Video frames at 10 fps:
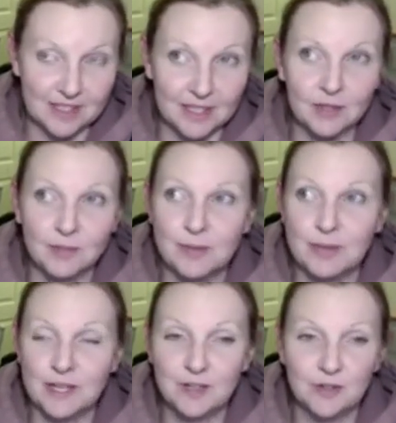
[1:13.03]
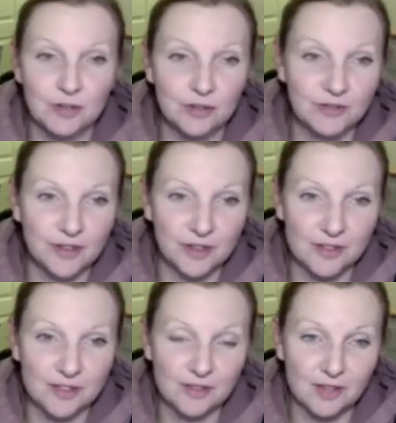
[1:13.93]
It could be making sure that you're
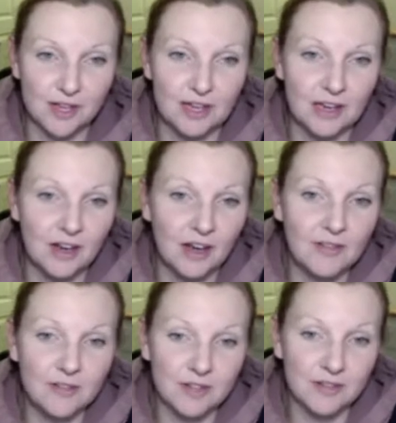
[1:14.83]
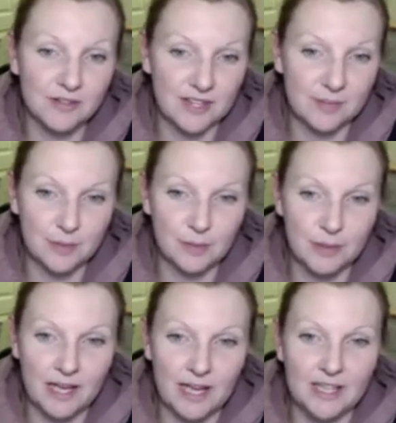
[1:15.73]
focusing on going live on your Facebook
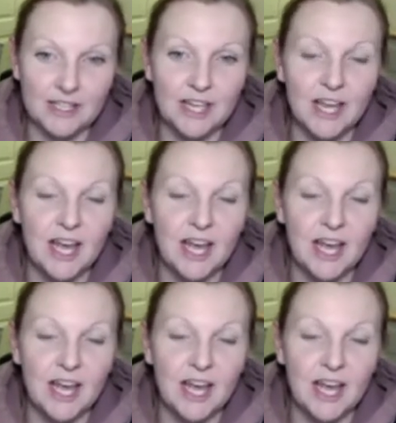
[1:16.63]
page.